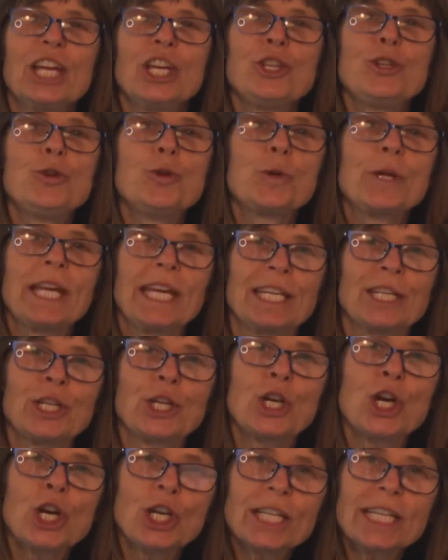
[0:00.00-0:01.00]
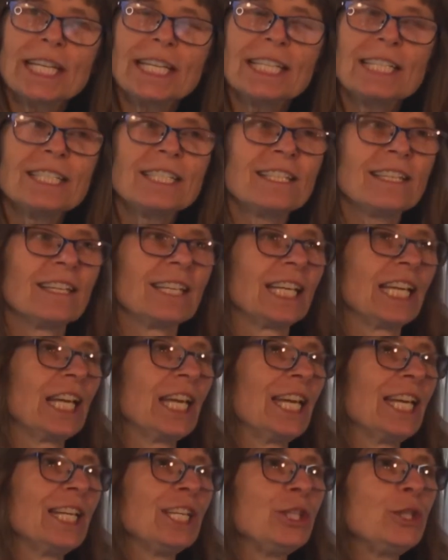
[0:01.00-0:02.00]
You can cook it,
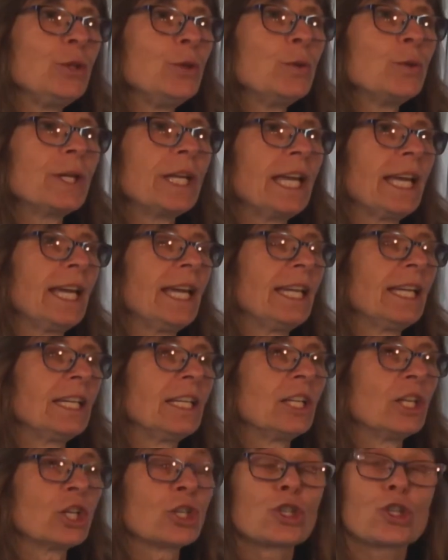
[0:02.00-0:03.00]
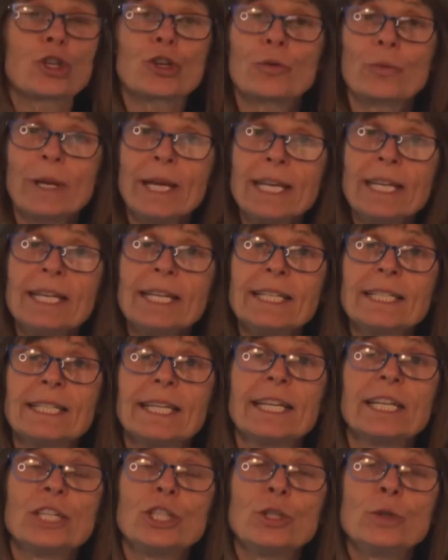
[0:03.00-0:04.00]
you can shred it
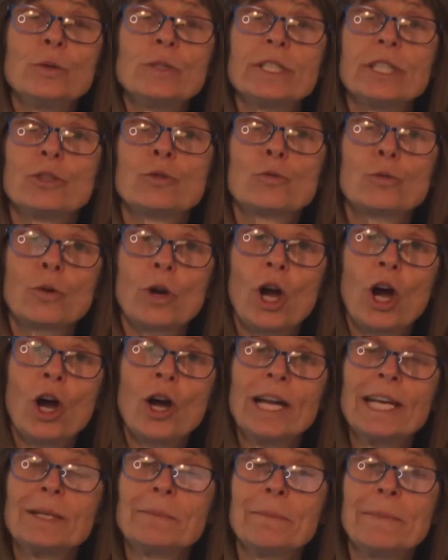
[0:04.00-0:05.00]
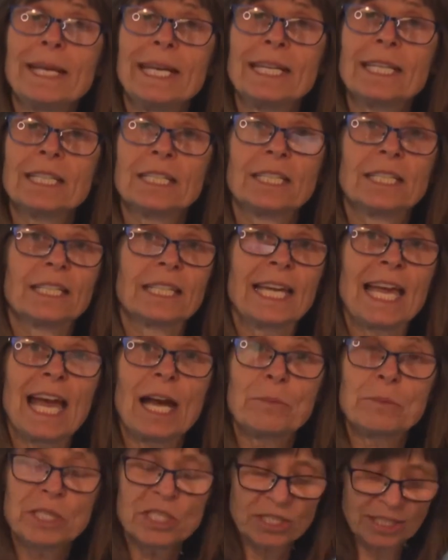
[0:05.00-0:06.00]
and use it raw and make a
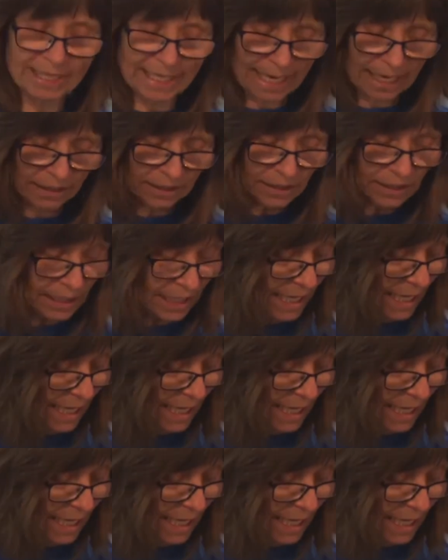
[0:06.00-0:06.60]
cabbage salad.